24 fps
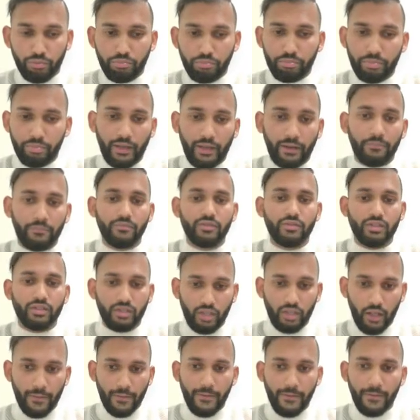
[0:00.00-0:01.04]
but it's
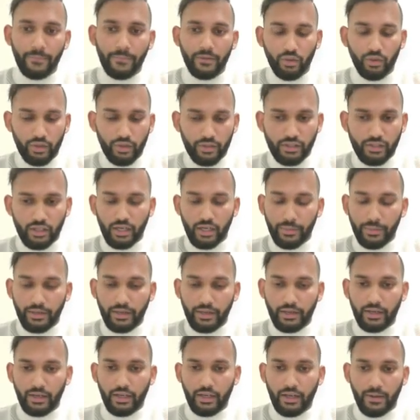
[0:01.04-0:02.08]
not something that's going to
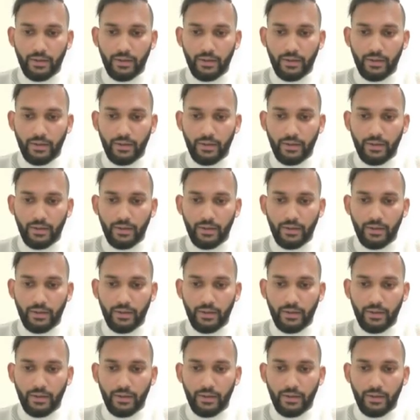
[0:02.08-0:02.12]
be